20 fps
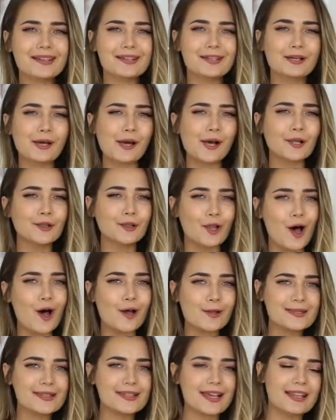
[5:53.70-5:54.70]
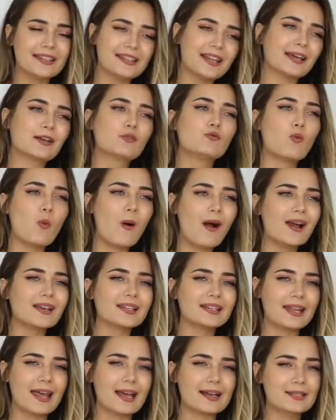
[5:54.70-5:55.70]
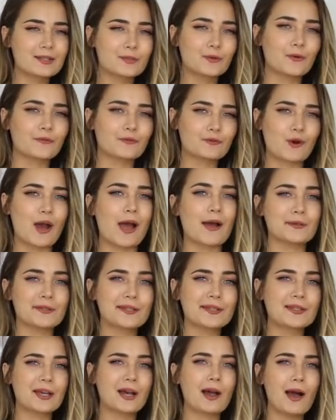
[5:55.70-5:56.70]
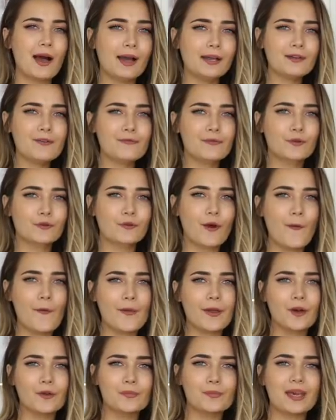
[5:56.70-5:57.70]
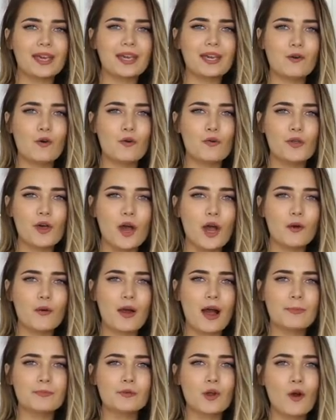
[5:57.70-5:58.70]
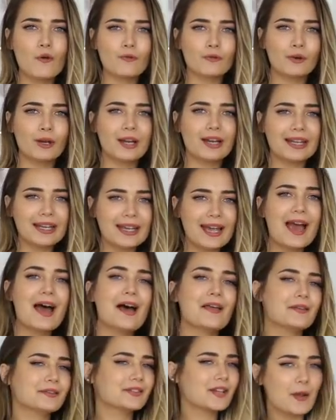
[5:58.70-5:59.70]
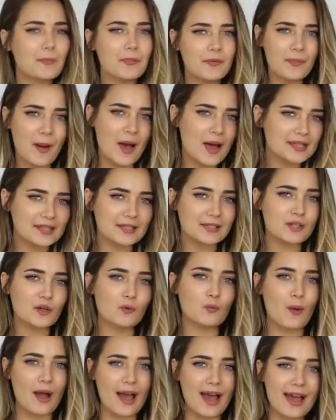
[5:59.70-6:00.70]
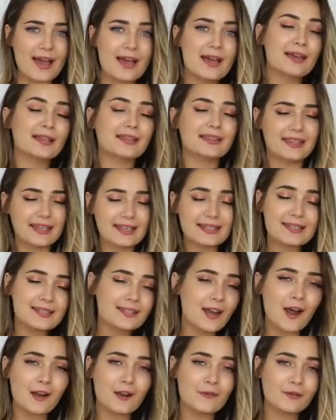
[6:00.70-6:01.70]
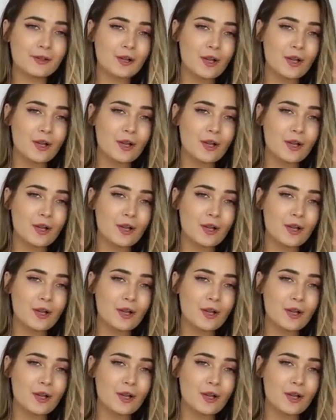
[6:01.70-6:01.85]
feel like culottes and like wide leg sort of trousers are kind of growing on me, although I'm not really the type of person to wear this style of